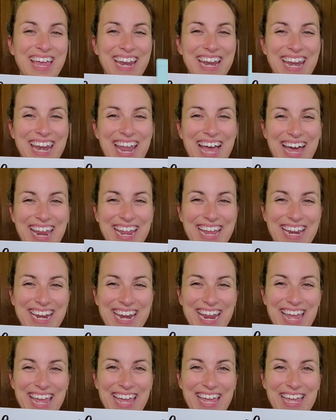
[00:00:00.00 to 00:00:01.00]
Not a
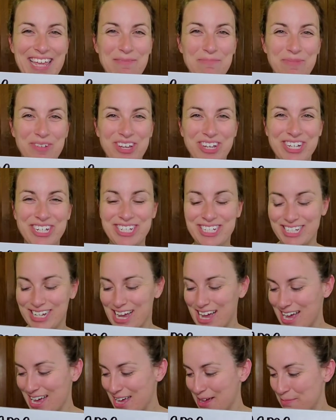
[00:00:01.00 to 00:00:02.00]
name, good
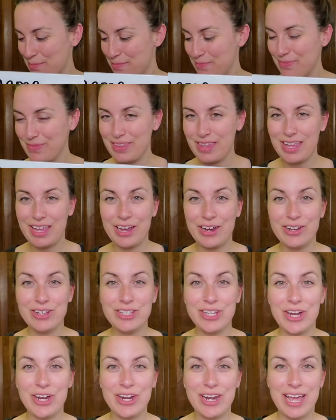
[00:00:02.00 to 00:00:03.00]
job.
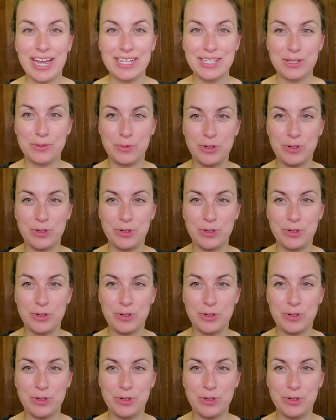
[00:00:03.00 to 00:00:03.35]
Here's our next